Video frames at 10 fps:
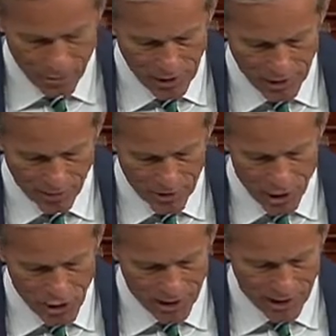big government
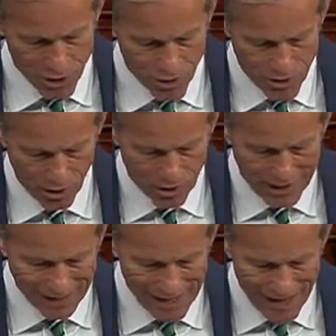agenda has resulted
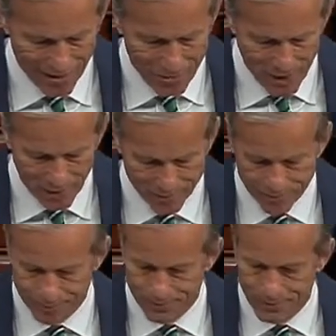in a lot of pain
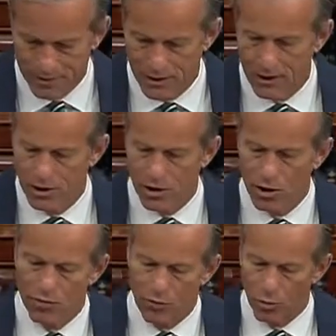
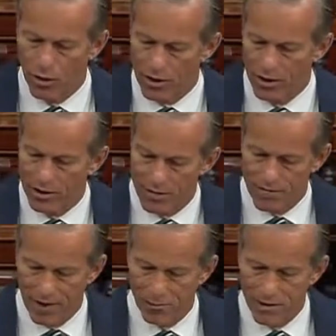for working
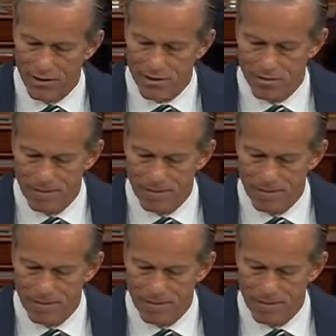families.